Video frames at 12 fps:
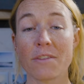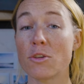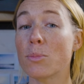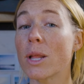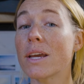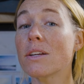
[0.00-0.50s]
If you
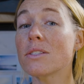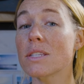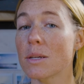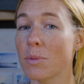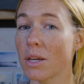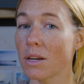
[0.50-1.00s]
plan on
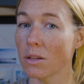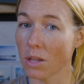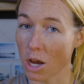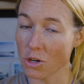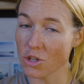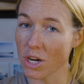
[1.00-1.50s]
sleeping in a
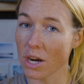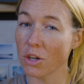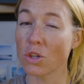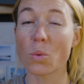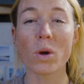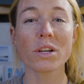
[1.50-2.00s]
lawn chair,
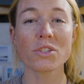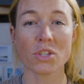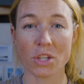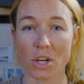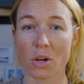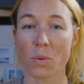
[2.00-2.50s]
you'll want to
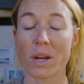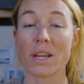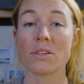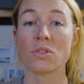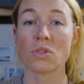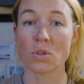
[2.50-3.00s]
secure one
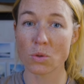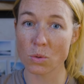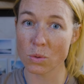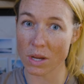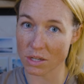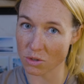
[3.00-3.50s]
as
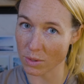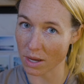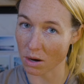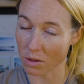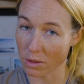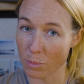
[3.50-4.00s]
soon as you get
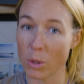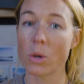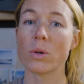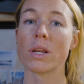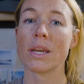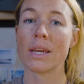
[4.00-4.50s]
on the boat